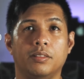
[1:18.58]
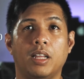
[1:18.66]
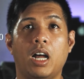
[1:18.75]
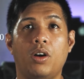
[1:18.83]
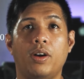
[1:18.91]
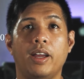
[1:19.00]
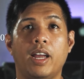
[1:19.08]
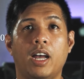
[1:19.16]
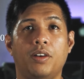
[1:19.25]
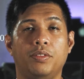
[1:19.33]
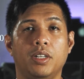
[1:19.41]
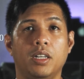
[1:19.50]
Now I
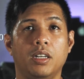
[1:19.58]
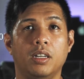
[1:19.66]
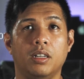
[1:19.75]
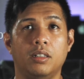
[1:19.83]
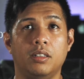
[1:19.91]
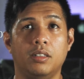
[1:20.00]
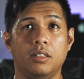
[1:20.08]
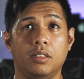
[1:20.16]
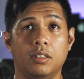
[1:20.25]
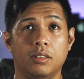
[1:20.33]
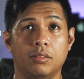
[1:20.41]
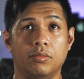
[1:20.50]
have the
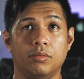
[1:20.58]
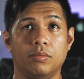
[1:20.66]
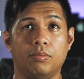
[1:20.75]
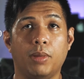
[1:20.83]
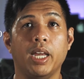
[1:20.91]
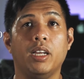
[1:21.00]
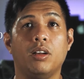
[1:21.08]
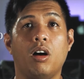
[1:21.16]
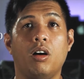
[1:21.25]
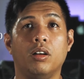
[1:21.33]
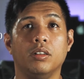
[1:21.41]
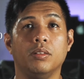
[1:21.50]
mic
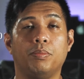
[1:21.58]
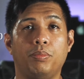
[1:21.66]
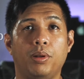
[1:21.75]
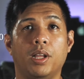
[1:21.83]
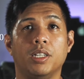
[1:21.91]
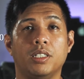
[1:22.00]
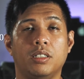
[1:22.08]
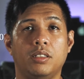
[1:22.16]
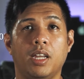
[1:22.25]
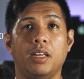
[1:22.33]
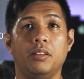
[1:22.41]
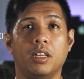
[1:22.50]
on plus
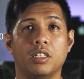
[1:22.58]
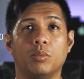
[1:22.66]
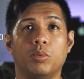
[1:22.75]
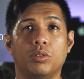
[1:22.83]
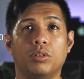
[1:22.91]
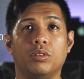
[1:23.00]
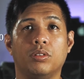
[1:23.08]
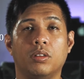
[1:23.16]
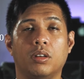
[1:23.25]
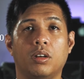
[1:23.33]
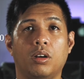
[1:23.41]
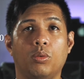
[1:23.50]
10 decibels
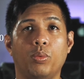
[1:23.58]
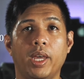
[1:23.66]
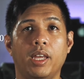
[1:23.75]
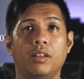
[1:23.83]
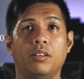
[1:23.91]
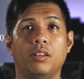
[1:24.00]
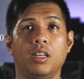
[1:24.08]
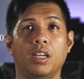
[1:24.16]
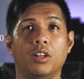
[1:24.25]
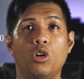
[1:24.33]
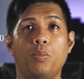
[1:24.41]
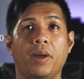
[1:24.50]
with the
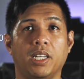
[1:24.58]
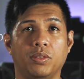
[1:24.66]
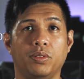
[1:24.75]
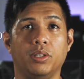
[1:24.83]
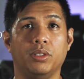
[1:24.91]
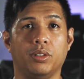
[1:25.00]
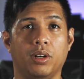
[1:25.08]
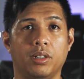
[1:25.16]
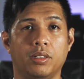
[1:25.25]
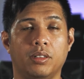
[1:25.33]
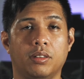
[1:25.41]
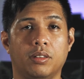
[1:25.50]
low pass filter on.